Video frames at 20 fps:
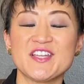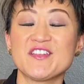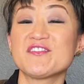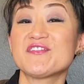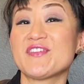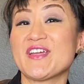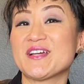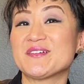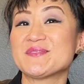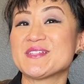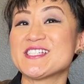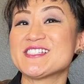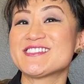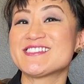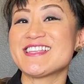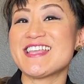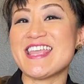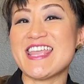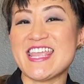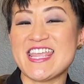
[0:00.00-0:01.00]
your families
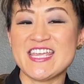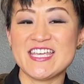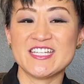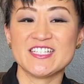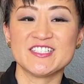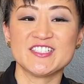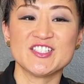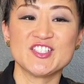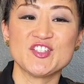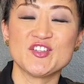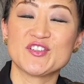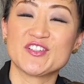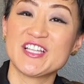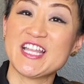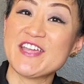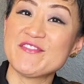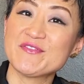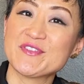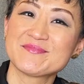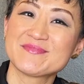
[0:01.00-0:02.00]
and your
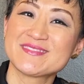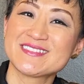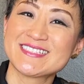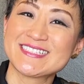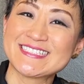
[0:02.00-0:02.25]
life group.